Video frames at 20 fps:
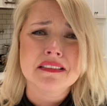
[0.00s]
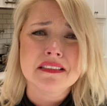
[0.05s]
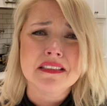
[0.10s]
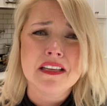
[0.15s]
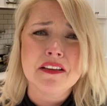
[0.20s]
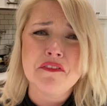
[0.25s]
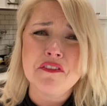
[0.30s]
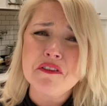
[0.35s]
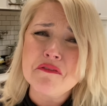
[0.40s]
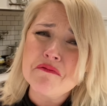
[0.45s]

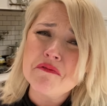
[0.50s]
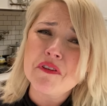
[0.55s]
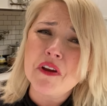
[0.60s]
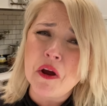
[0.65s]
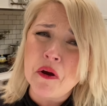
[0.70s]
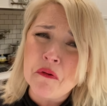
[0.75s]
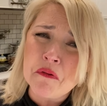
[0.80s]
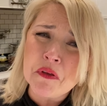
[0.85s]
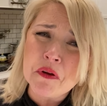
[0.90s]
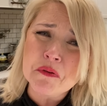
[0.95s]
if you
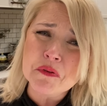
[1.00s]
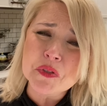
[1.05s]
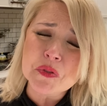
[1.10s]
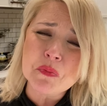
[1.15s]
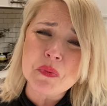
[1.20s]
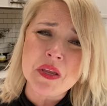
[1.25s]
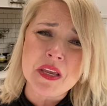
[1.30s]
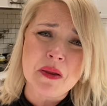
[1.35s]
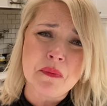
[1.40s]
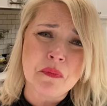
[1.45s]
know those
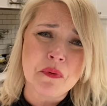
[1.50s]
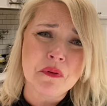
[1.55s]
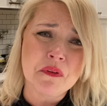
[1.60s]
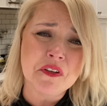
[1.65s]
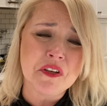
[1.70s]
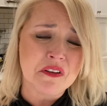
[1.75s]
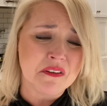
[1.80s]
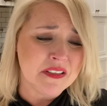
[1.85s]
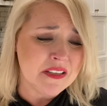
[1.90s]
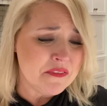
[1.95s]
people,
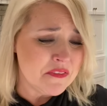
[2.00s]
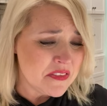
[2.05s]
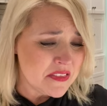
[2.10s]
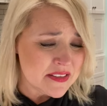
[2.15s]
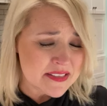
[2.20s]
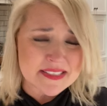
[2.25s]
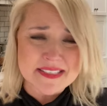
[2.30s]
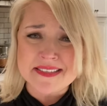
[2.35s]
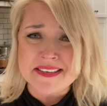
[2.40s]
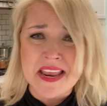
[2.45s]
you live in
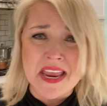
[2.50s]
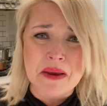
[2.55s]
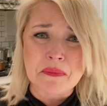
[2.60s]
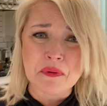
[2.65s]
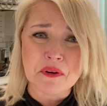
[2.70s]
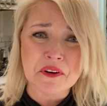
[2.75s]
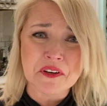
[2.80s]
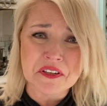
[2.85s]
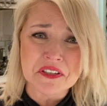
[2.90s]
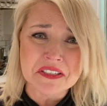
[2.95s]
these
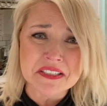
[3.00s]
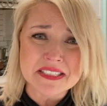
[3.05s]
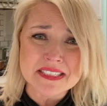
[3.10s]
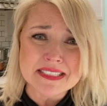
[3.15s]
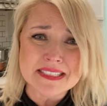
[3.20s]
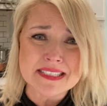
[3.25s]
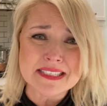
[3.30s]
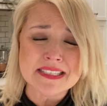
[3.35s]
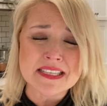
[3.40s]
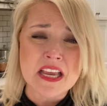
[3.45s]

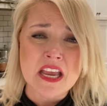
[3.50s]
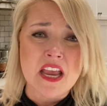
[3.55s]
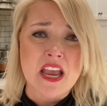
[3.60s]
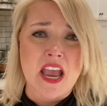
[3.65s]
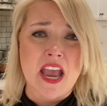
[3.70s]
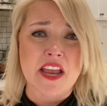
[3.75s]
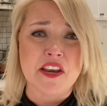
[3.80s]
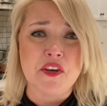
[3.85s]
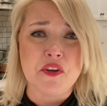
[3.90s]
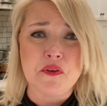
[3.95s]
neighborhoods
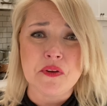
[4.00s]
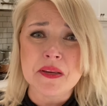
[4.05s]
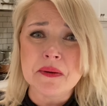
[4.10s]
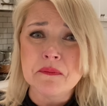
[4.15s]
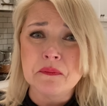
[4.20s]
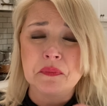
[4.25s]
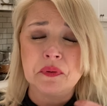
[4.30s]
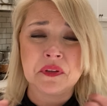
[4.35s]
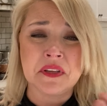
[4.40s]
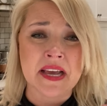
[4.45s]
and you can
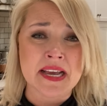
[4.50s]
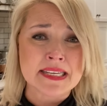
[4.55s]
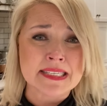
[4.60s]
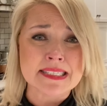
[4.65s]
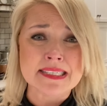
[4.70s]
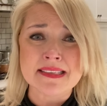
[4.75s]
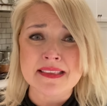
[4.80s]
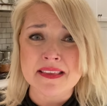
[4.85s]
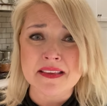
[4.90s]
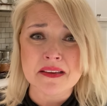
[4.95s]
bless
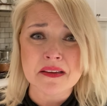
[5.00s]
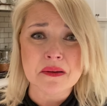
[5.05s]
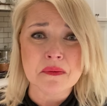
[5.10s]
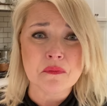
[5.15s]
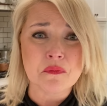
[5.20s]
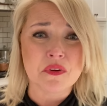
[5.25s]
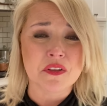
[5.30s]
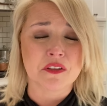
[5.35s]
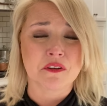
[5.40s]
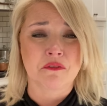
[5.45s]
them
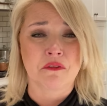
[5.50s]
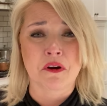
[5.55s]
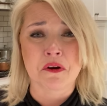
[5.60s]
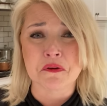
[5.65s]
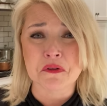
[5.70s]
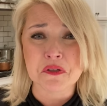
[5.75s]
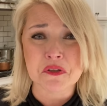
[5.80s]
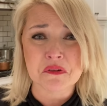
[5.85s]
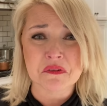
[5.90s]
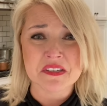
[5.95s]
with
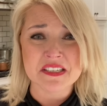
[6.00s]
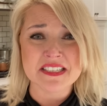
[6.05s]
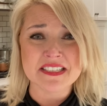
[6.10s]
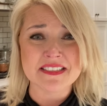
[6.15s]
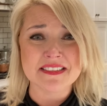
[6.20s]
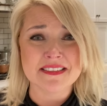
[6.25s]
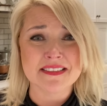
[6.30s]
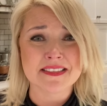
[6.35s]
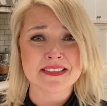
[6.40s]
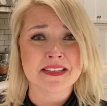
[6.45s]

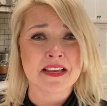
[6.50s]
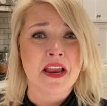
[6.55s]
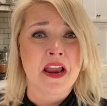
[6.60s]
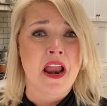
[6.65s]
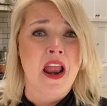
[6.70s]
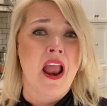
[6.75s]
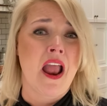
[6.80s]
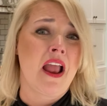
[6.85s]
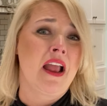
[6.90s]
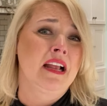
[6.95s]
groceries.
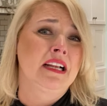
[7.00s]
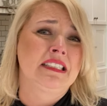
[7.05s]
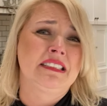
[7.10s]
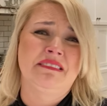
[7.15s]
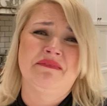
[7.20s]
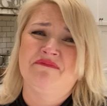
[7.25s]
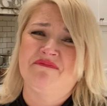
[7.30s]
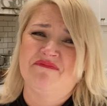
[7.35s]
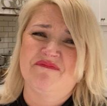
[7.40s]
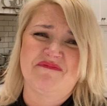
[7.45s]

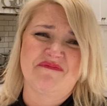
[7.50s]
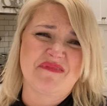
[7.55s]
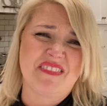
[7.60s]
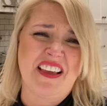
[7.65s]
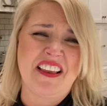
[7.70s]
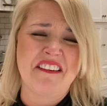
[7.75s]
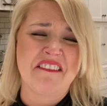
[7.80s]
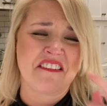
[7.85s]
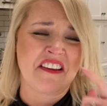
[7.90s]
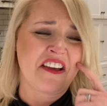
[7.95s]
I
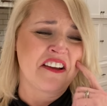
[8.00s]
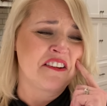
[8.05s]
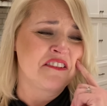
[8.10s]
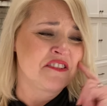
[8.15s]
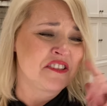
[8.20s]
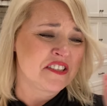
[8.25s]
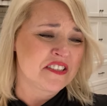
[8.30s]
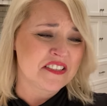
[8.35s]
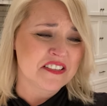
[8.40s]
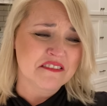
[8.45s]
don't know,
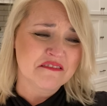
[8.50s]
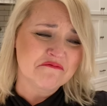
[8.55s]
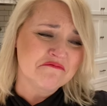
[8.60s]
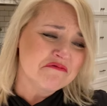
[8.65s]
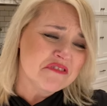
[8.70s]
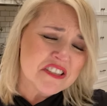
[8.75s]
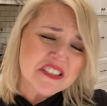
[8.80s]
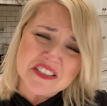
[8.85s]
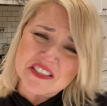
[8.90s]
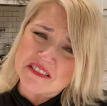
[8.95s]
just a,
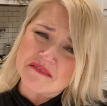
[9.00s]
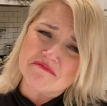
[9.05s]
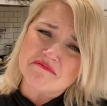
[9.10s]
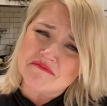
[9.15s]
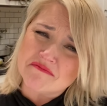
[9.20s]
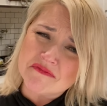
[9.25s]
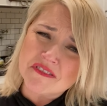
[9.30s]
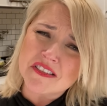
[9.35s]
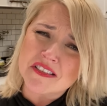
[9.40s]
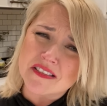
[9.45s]
just,
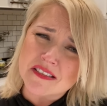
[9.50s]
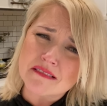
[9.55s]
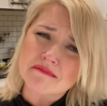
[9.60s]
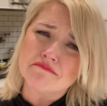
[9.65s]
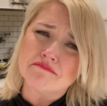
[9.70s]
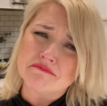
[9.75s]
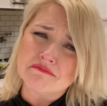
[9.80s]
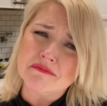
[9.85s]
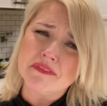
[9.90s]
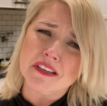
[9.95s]
just,
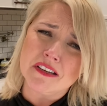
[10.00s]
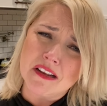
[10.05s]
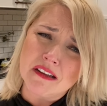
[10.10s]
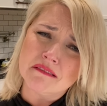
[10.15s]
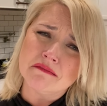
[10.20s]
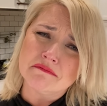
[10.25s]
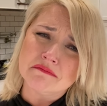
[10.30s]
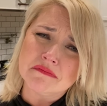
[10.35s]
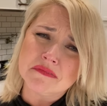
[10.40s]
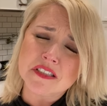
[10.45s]
you
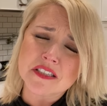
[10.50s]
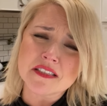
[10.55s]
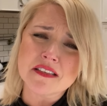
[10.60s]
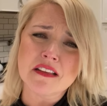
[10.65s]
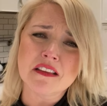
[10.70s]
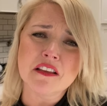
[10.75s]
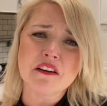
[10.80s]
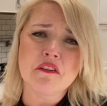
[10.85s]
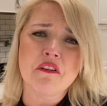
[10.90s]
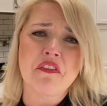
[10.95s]
know, just a
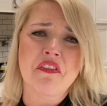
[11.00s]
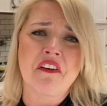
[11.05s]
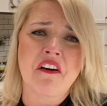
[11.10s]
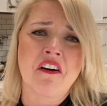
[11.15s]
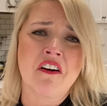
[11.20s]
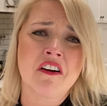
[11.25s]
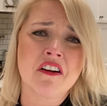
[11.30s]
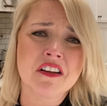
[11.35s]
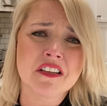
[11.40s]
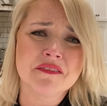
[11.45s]
little
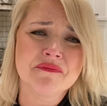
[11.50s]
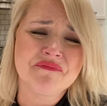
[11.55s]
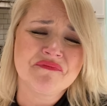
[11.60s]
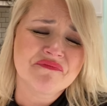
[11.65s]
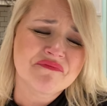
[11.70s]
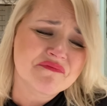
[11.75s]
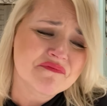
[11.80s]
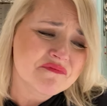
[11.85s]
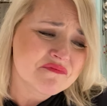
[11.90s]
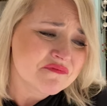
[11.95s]
thought.
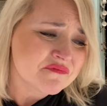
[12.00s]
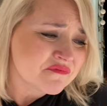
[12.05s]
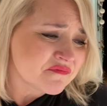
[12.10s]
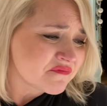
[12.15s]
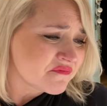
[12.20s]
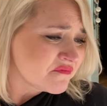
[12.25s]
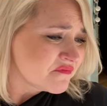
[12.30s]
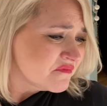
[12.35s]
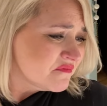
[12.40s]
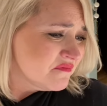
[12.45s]

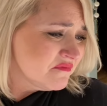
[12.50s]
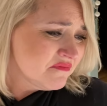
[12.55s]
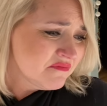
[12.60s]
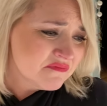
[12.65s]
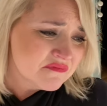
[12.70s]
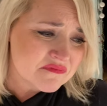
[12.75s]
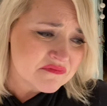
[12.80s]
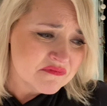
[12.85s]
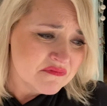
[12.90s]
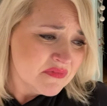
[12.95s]

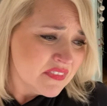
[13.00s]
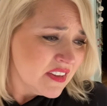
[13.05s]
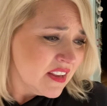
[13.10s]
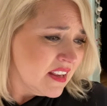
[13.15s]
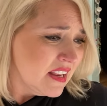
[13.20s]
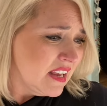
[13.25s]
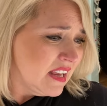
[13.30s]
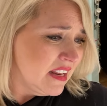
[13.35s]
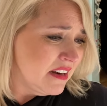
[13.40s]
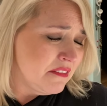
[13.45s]

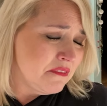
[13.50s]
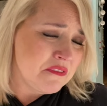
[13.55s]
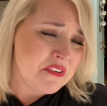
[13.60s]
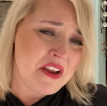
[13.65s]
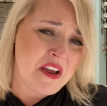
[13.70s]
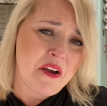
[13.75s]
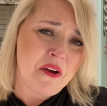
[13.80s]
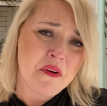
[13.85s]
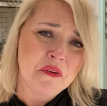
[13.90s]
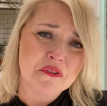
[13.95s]
I don't
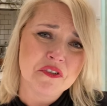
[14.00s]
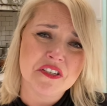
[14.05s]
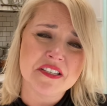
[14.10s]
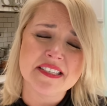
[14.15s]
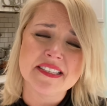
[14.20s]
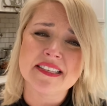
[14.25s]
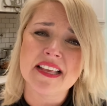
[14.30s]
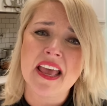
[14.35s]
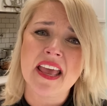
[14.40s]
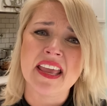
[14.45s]
know, just
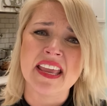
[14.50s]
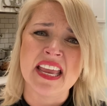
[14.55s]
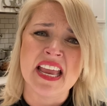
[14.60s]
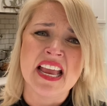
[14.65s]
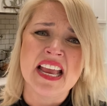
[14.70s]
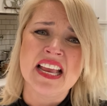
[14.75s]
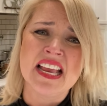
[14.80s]
say,